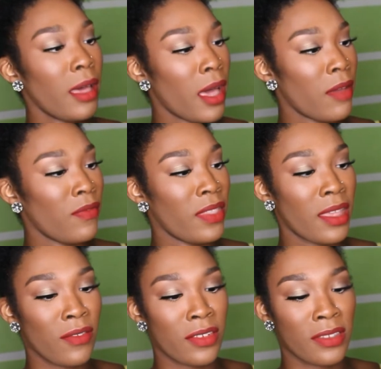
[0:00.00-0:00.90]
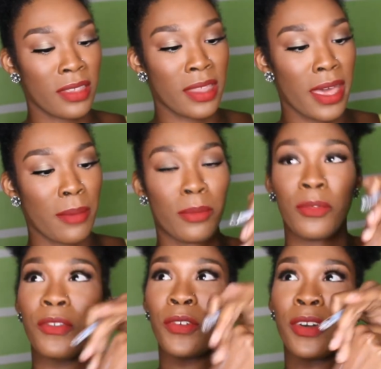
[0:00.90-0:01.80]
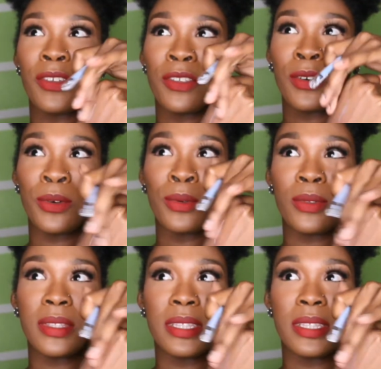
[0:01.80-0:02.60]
I've never seen that happen before, so